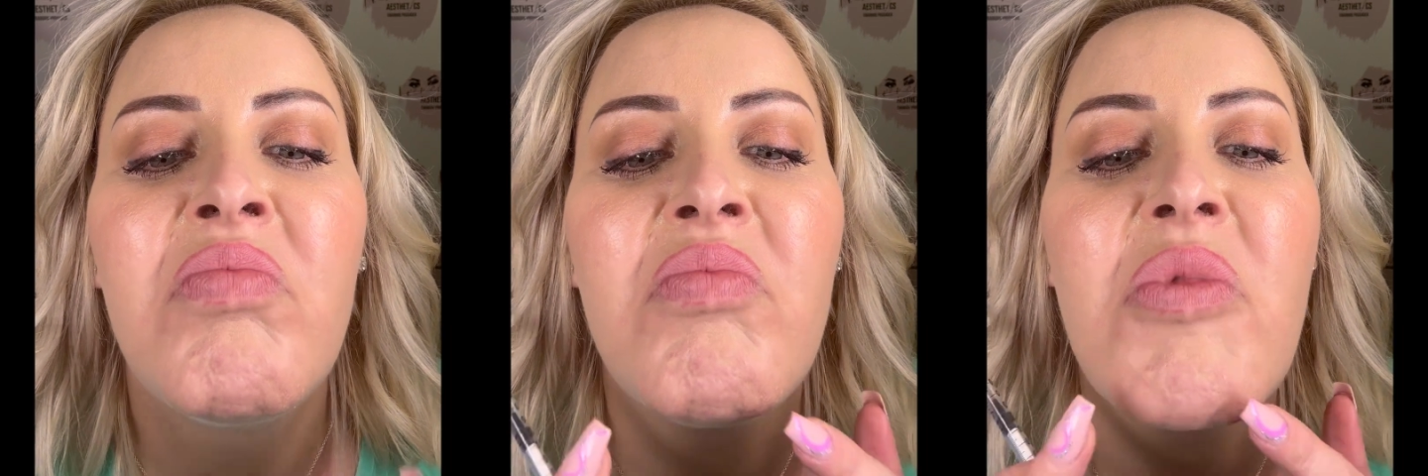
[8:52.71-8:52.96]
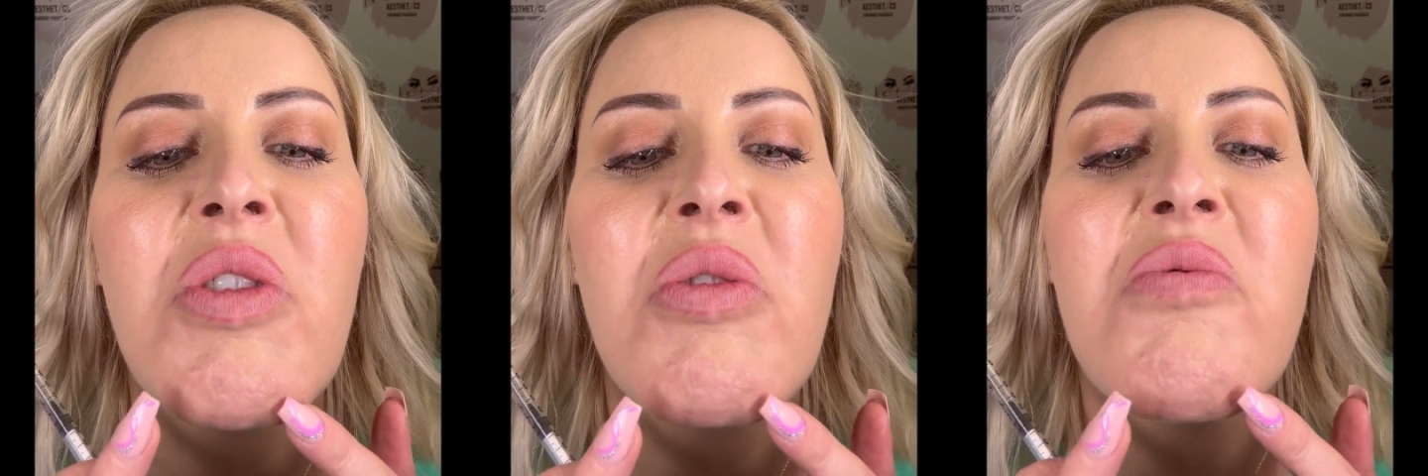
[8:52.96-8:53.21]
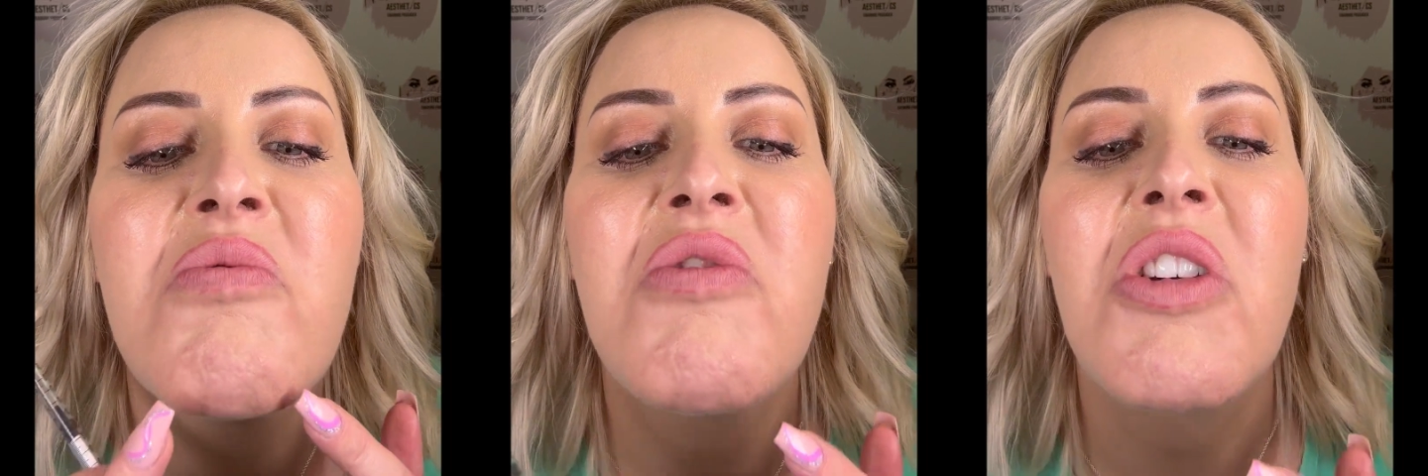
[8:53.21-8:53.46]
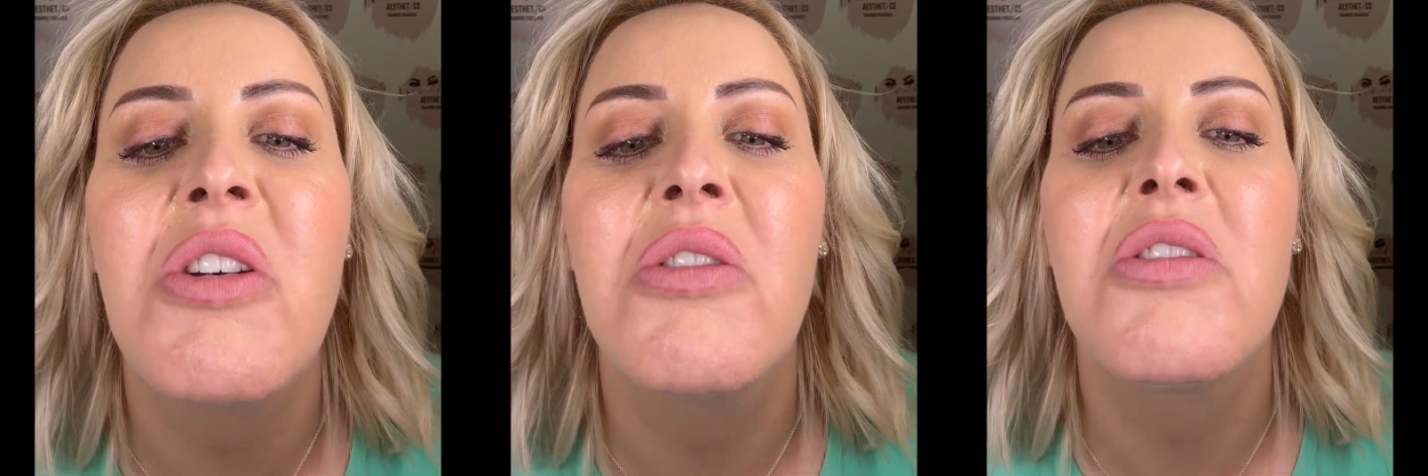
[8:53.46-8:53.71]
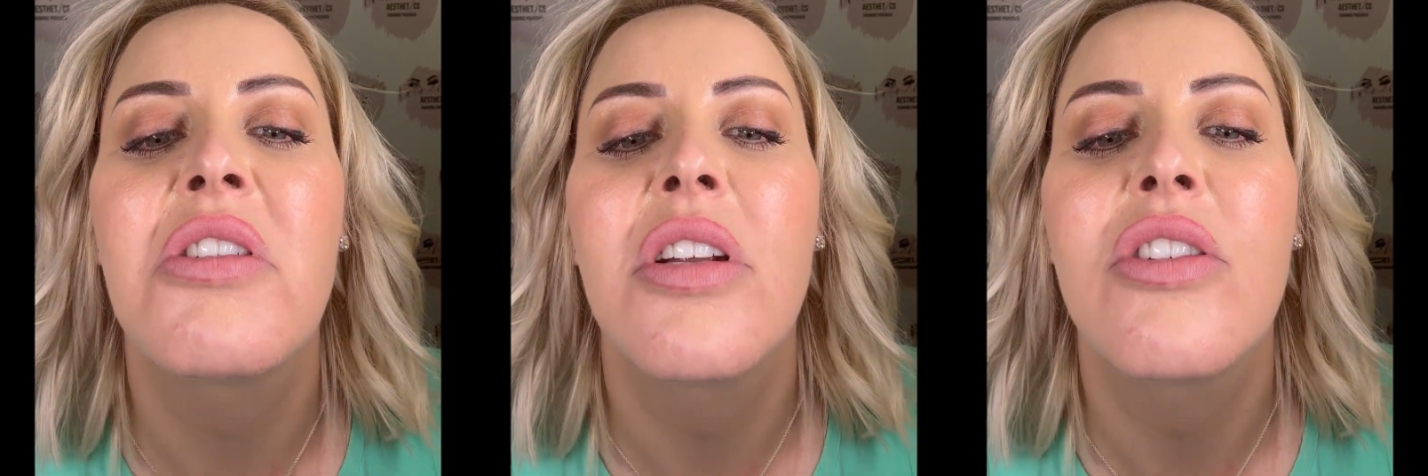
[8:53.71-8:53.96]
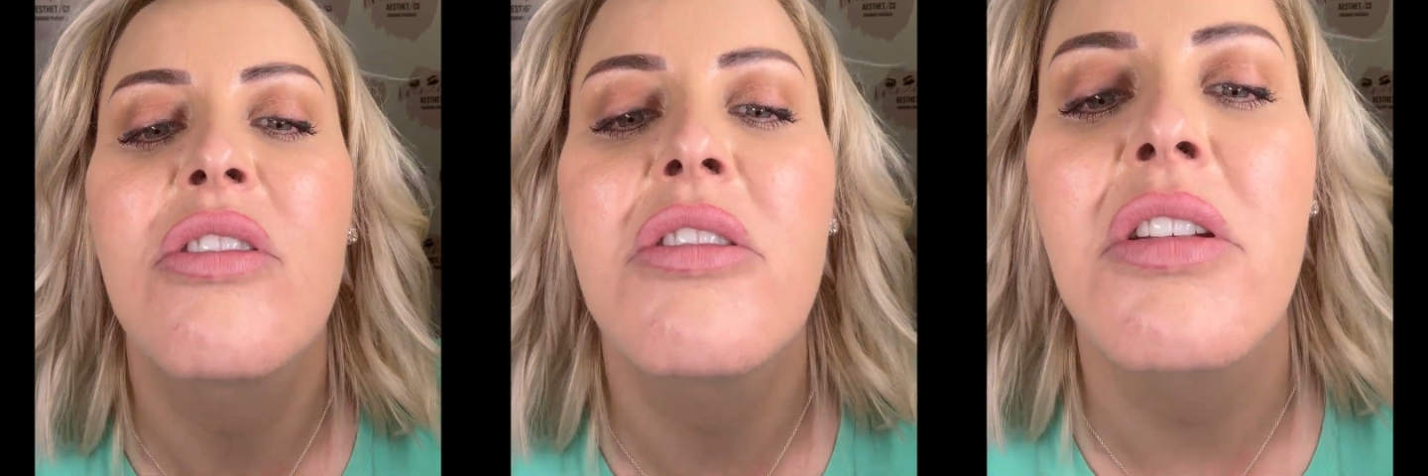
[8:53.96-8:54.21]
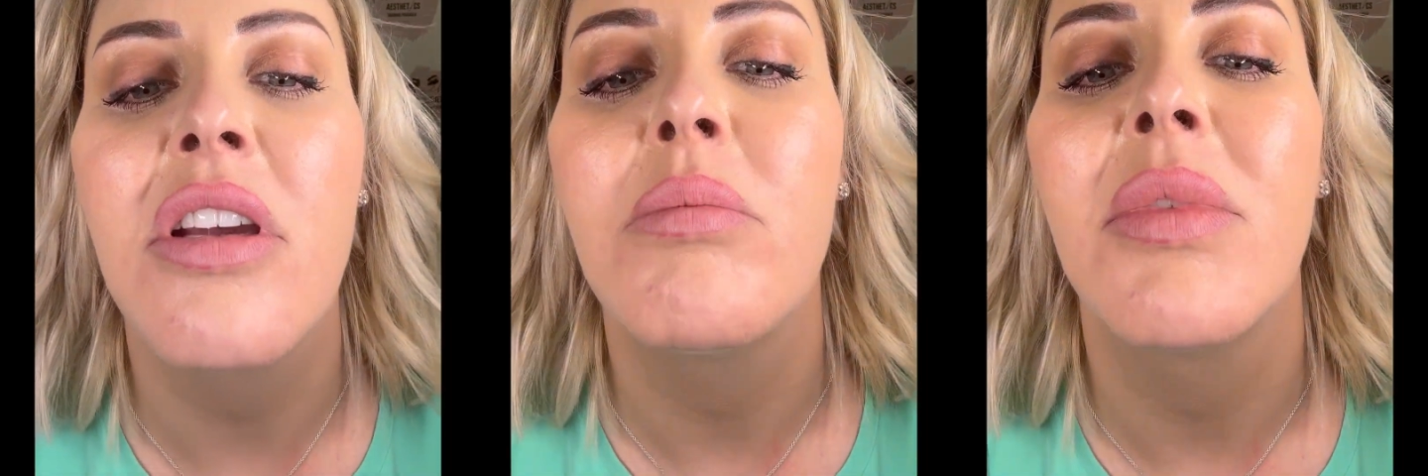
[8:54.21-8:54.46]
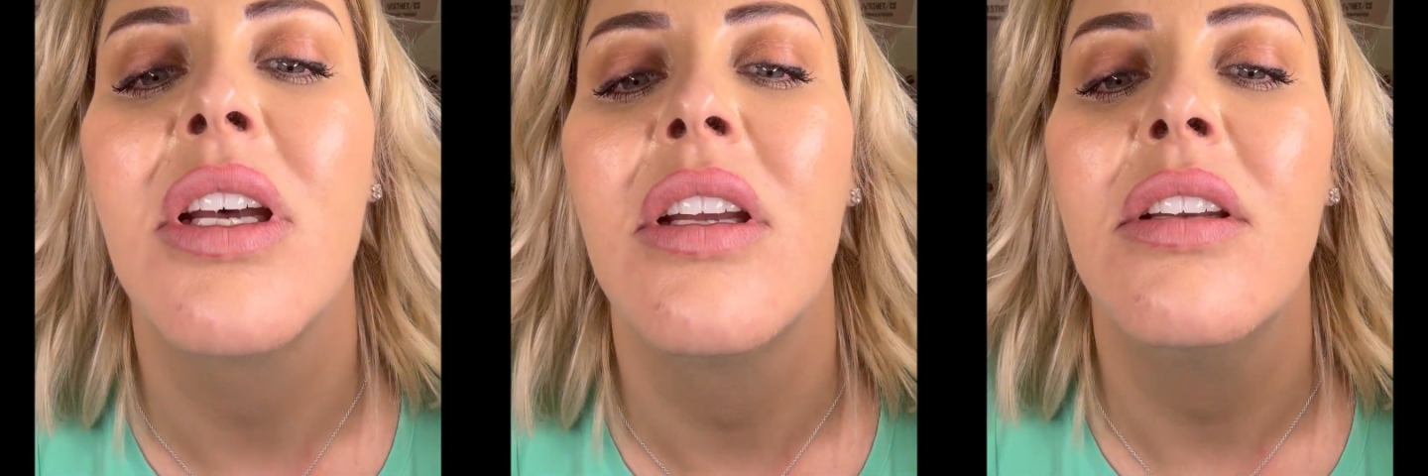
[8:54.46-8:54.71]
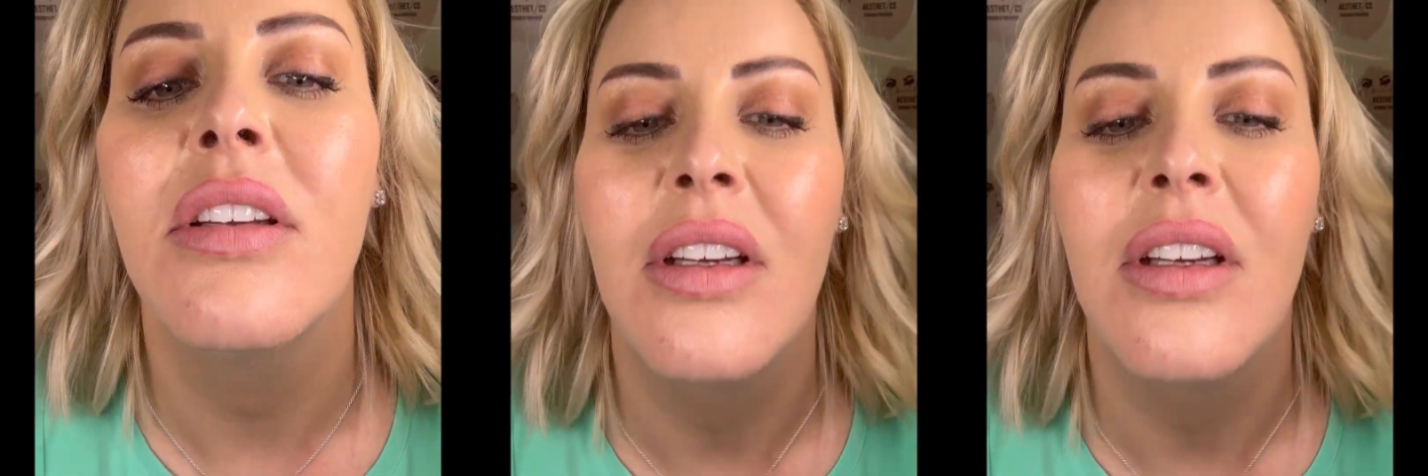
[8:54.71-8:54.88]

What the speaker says: You can actually see on mine,